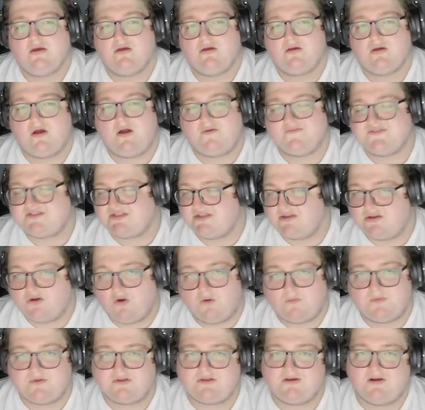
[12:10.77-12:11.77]
Obviously,
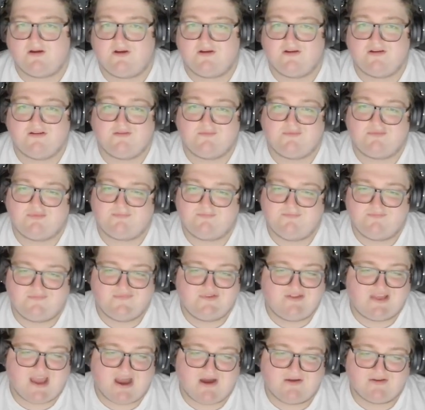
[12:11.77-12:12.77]
Kopitar,
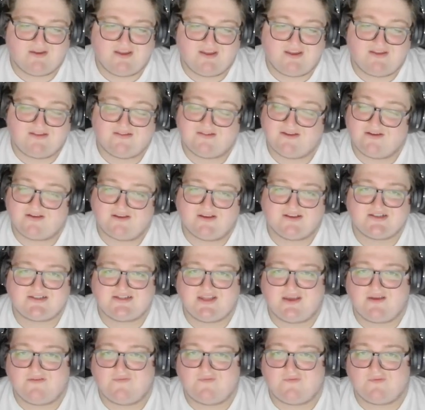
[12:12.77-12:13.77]
Doughty, they're going to
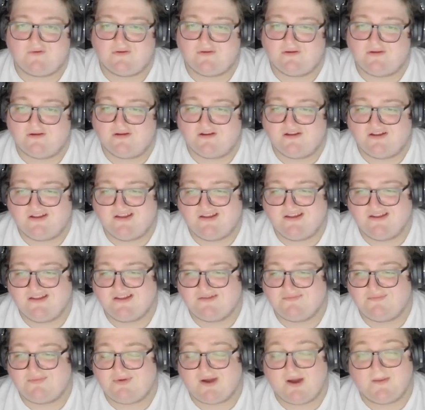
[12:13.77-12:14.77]
stay for
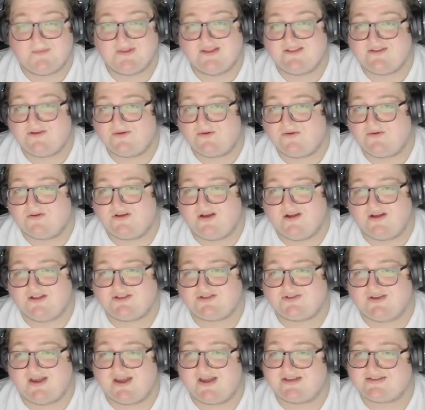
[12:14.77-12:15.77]
probably their whole
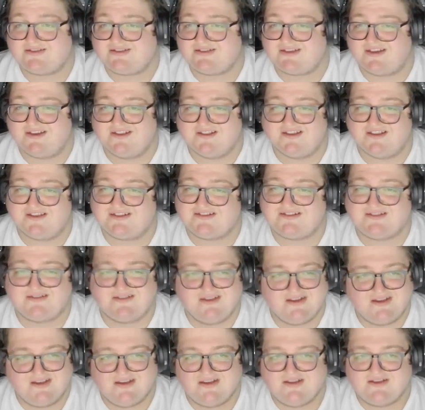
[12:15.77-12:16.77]
contracts unless
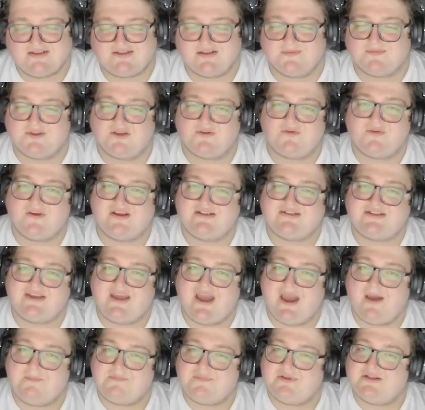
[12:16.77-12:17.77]
something crazy
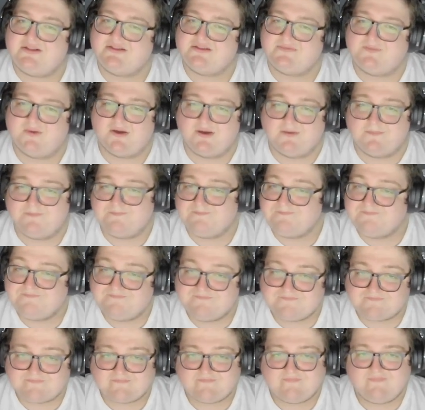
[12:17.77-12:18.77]
happens. But
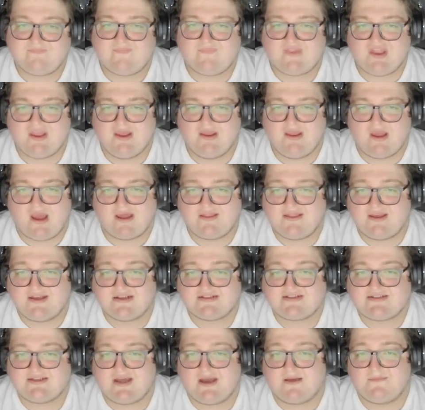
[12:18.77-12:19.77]
I think
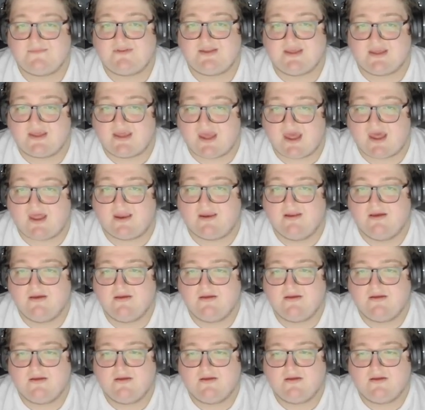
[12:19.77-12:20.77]
it's time to get
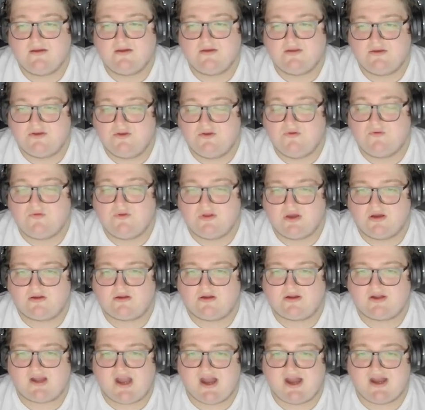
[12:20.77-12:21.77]
new,
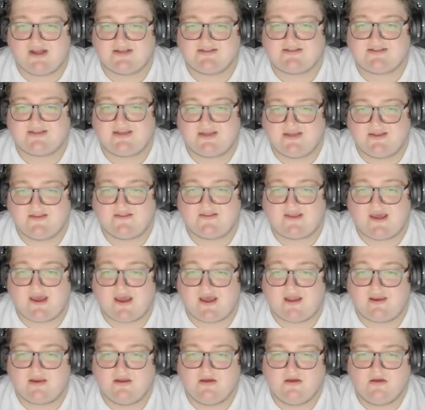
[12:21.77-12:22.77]
younger guys in
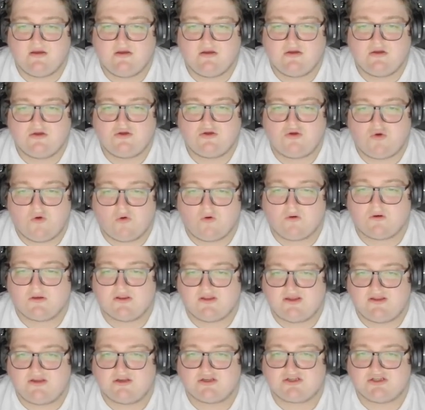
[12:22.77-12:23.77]
that core
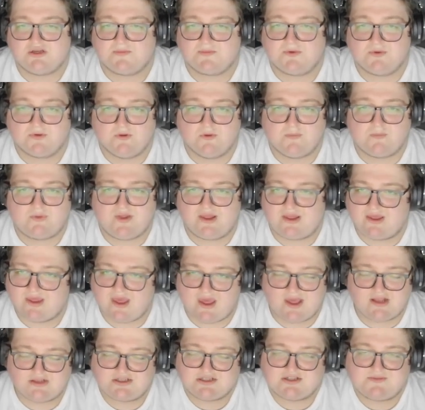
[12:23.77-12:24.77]
leadership group. It
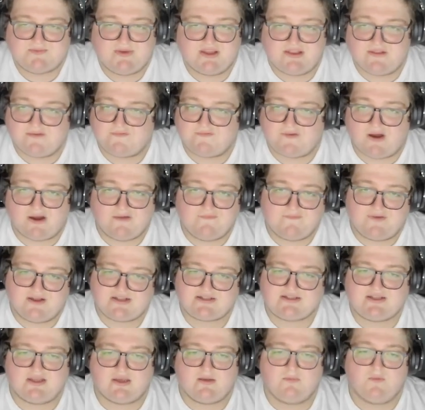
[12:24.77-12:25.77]
can't just be the five
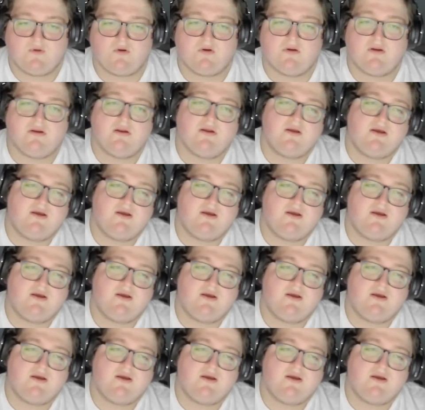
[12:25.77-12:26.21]
vets anymore.